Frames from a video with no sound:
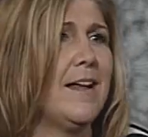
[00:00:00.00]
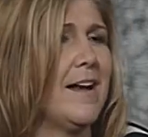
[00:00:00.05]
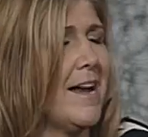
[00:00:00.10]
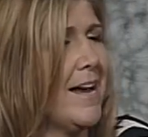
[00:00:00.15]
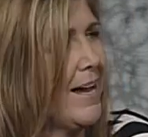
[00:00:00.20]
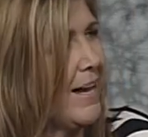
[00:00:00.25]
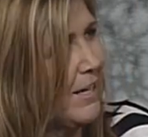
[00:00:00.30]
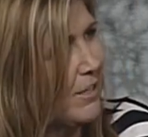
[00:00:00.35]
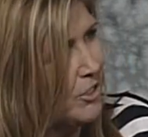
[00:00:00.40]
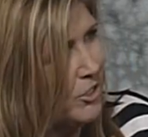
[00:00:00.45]
And I
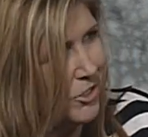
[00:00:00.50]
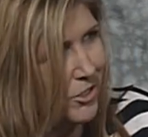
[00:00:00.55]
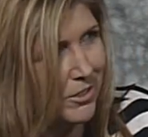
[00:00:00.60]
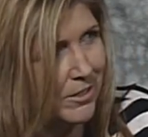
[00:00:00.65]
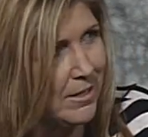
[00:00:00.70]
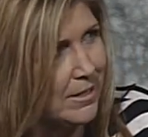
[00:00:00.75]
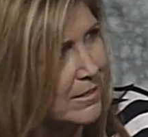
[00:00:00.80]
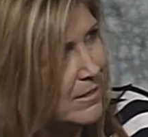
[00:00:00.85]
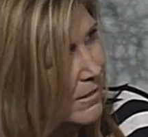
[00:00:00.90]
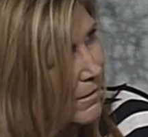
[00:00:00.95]
had to
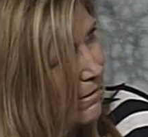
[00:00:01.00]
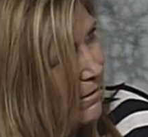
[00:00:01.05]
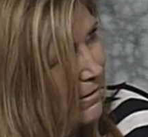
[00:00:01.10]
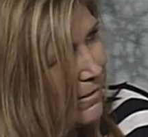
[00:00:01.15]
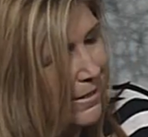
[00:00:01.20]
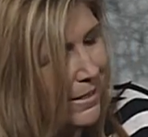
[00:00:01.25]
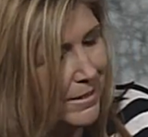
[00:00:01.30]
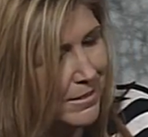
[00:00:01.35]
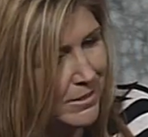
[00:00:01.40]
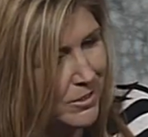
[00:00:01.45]
share that
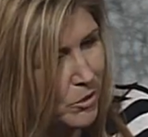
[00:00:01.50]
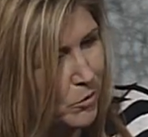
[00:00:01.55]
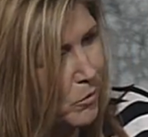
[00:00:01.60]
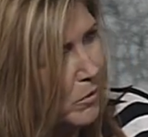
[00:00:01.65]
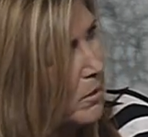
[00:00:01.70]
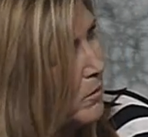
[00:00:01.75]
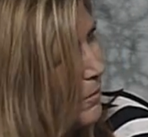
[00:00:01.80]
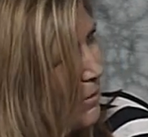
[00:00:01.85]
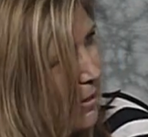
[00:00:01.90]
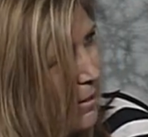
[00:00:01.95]
that
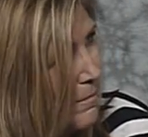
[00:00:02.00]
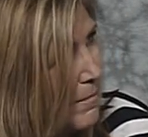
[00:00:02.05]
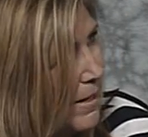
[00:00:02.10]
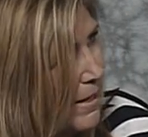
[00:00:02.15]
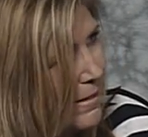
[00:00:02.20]
story with him.